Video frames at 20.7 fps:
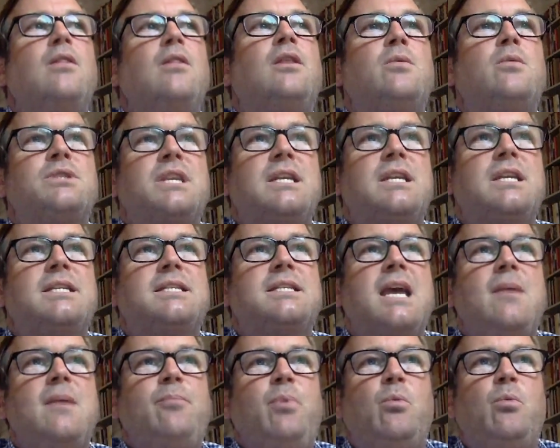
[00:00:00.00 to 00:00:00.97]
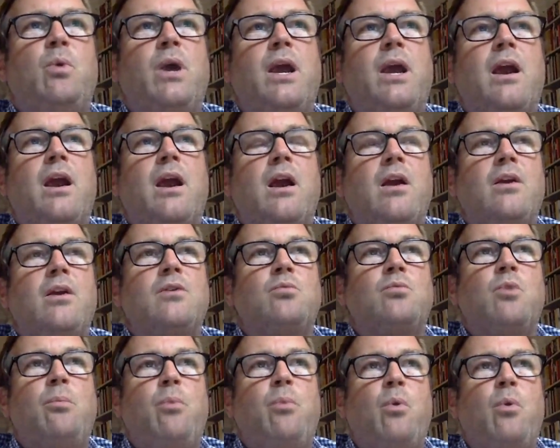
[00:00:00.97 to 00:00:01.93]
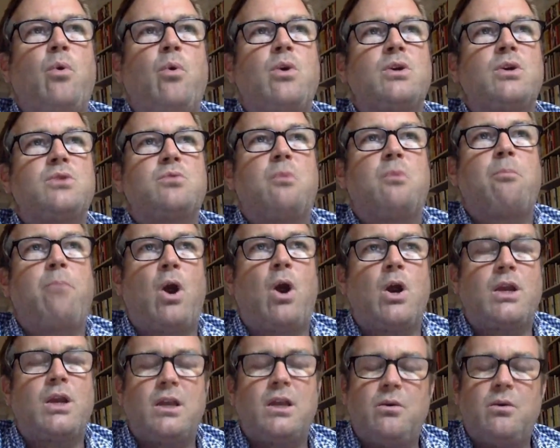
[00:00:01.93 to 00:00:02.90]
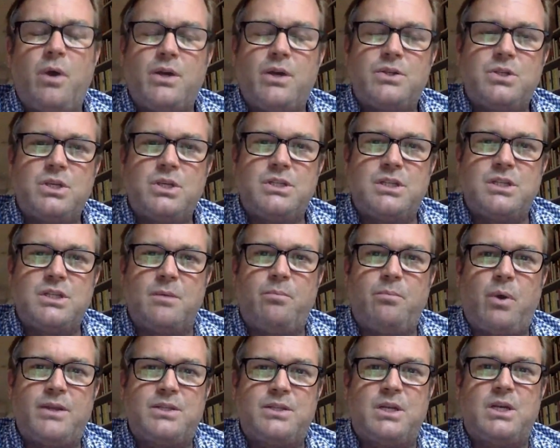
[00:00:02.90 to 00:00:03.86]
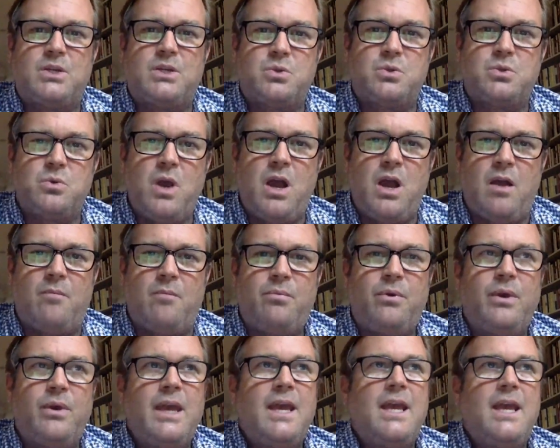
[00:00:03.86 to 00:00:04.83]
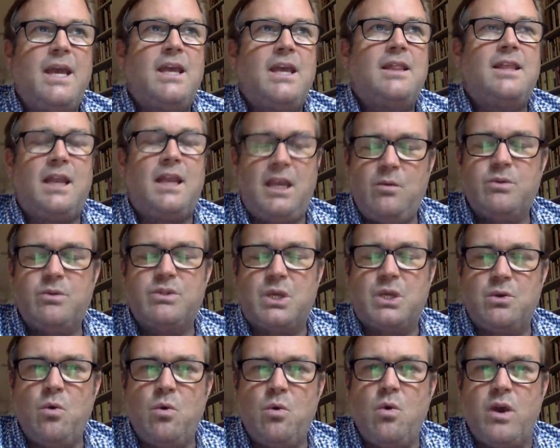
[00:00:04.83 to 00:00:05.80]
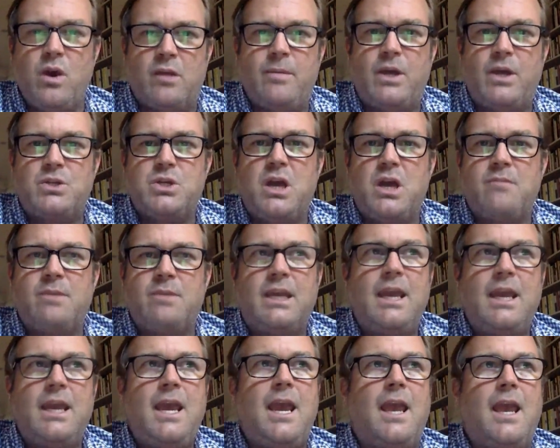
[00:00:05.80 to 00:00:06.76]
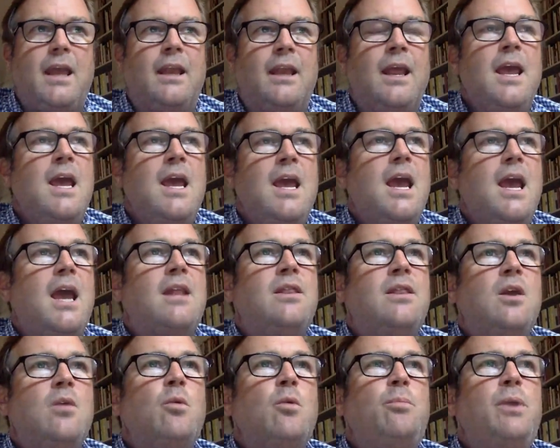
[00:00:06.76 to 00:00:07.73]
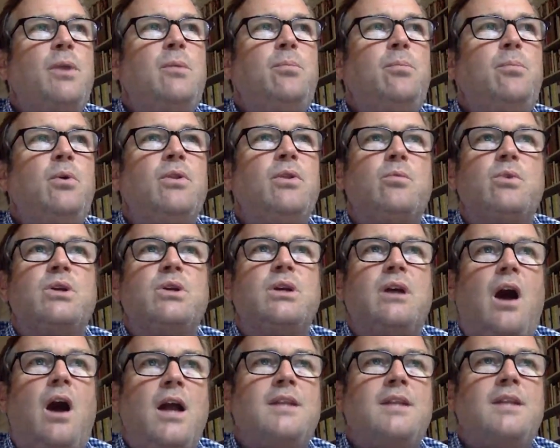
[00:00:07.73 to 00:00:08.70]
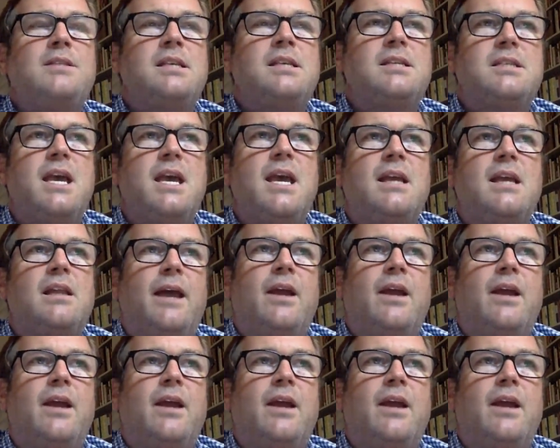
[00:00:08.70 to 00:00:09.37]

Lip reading: there was an example where reporters were barking questions to President Trump that he was ignoring about John McCain. And there were people that were honestly saying,